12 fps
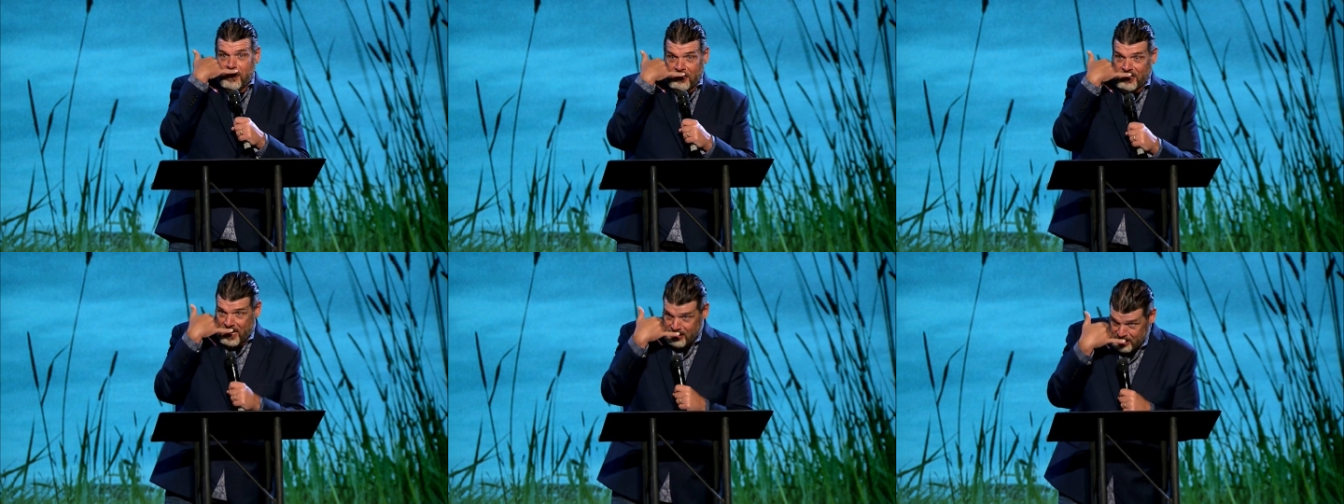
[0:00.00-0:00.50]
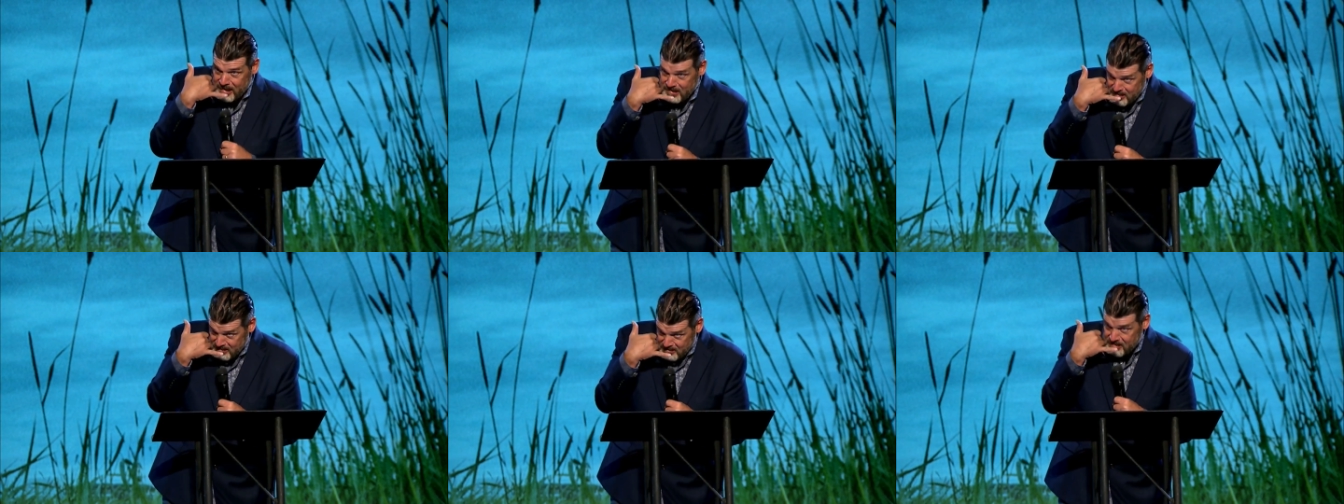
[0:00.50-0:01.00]
just say
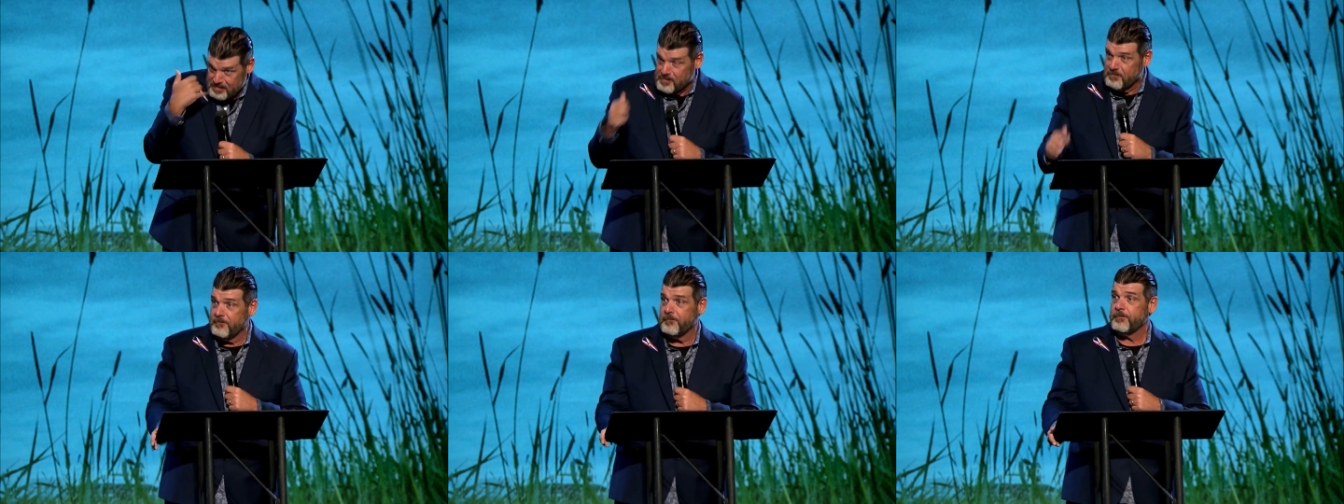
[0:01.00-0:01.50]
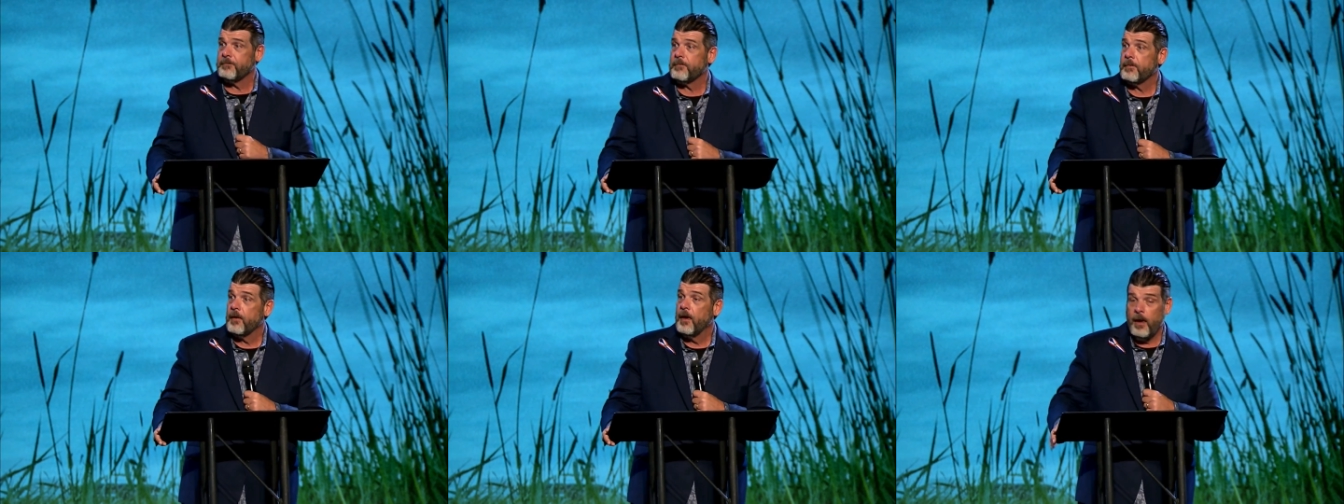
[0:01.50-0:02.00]
Jesus.
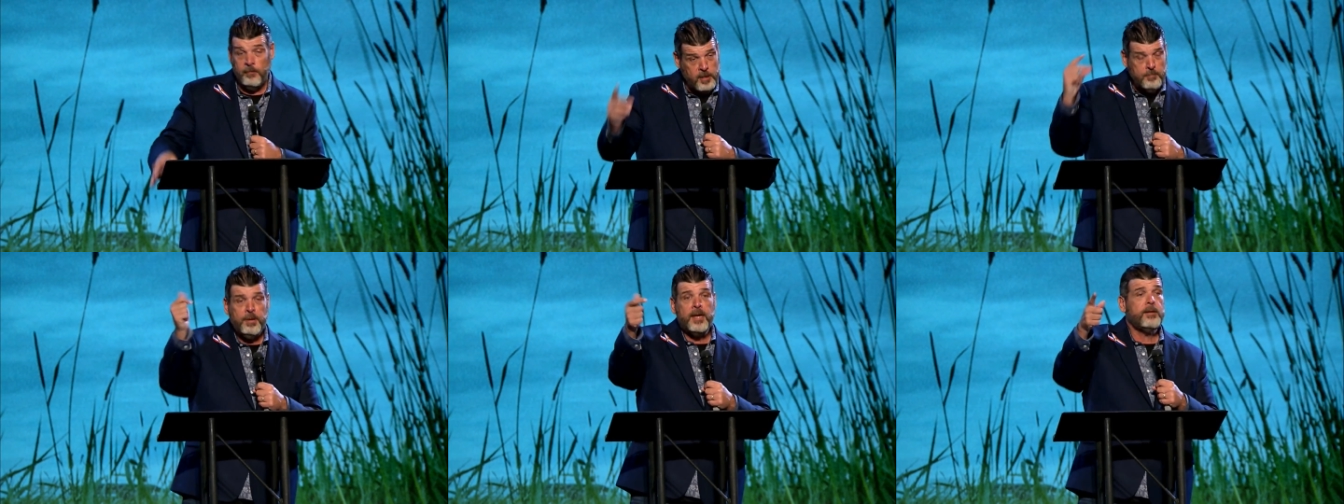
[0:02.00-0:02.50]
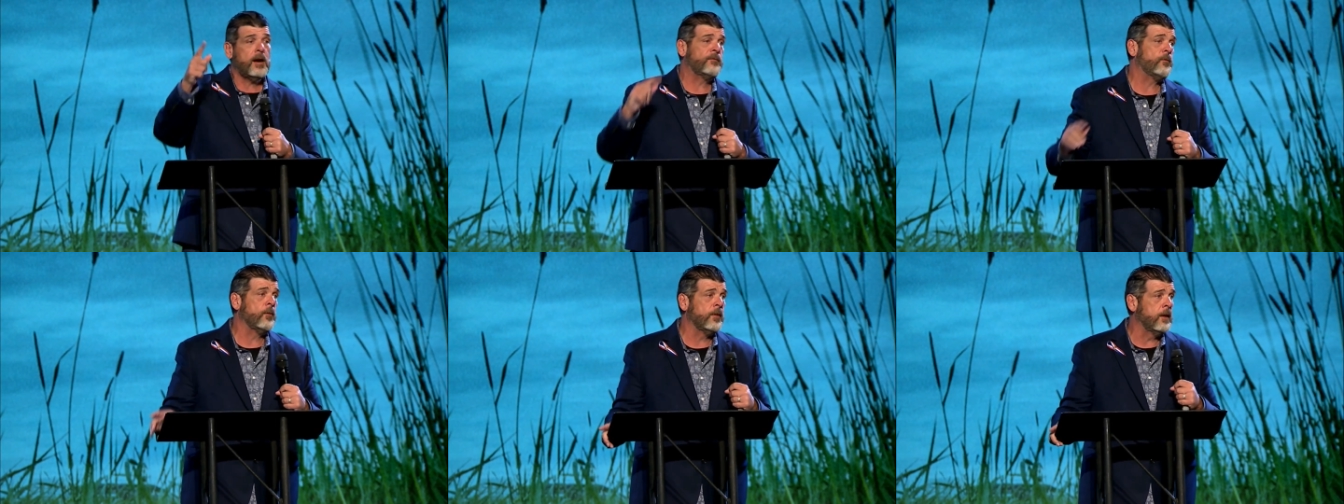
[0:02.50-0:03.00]
And you be there
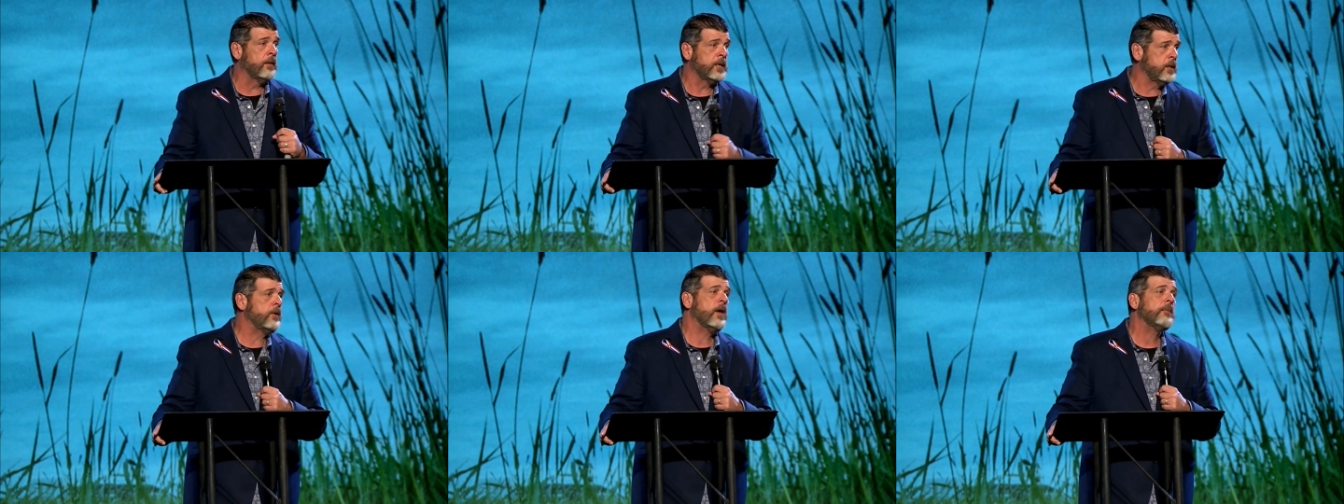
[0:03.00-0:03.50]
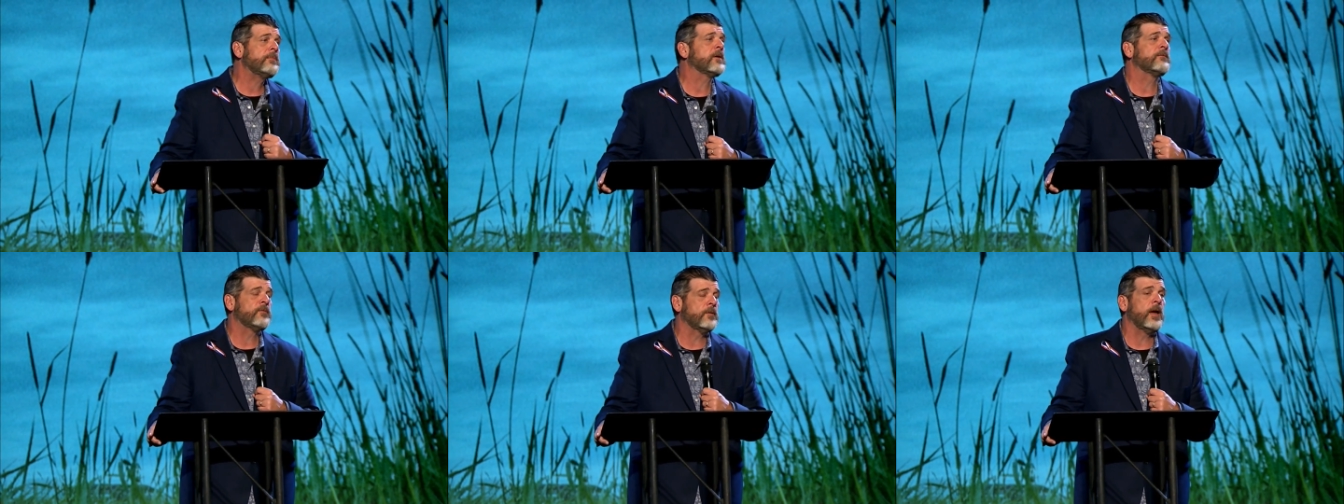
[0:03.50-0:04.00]
for them, and you help
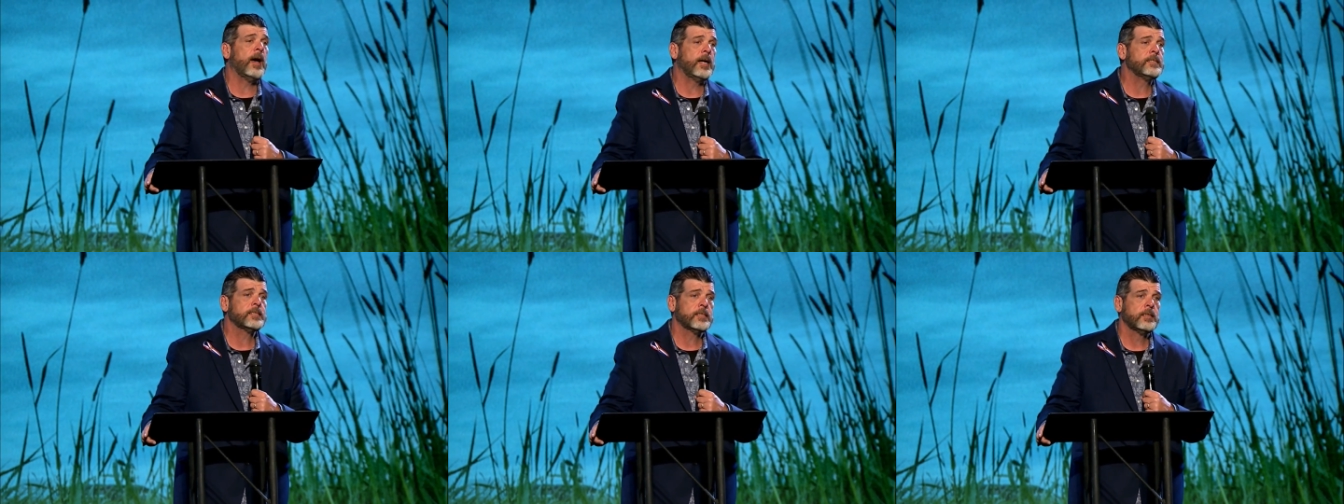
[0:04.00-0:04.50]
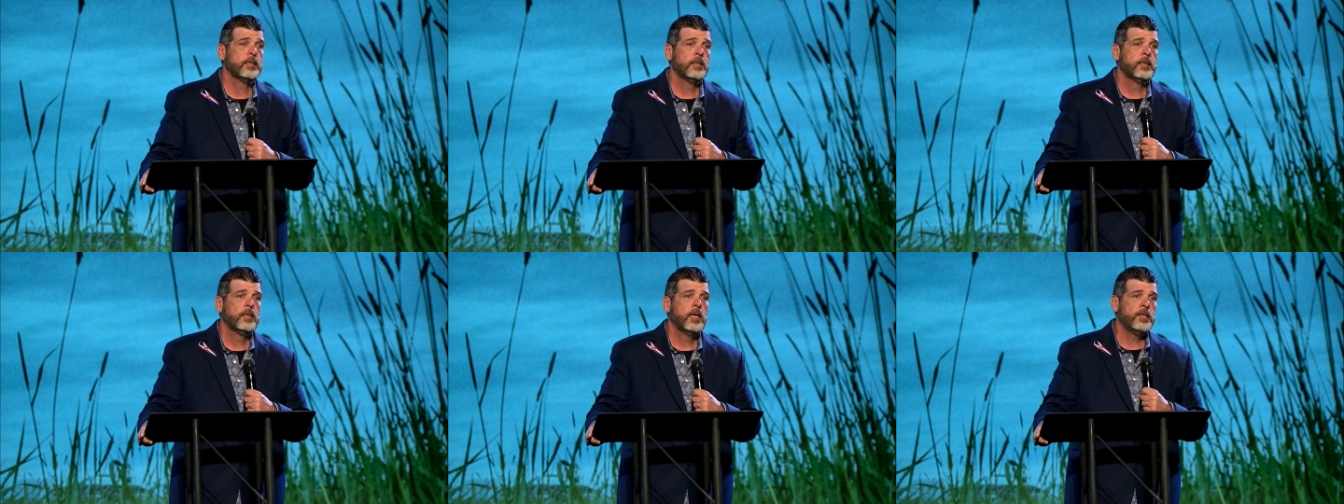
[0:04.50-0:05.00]
them for that.
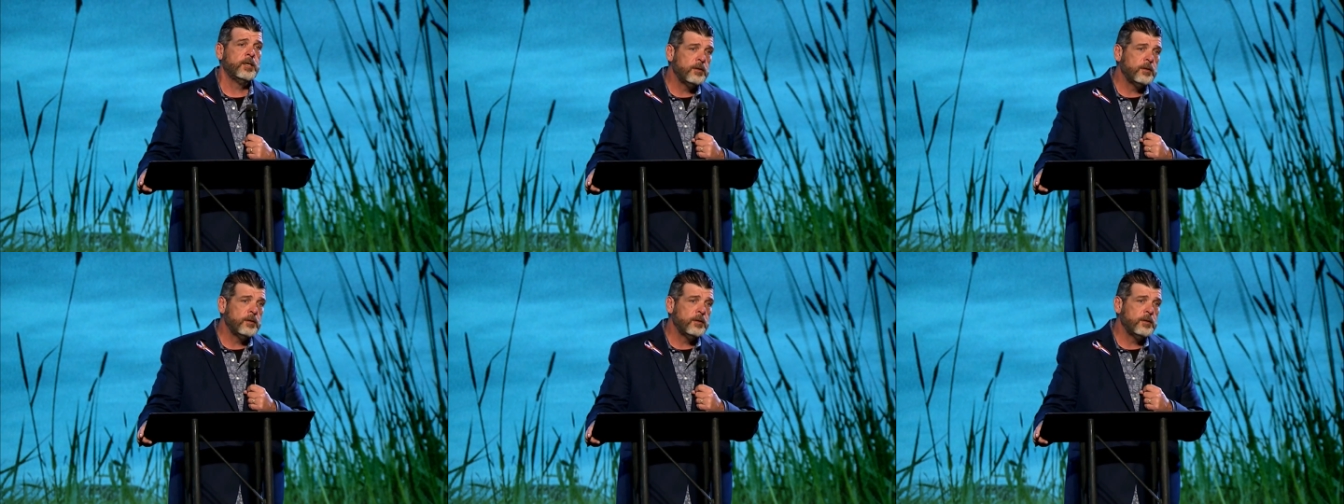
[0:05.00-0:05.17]
And you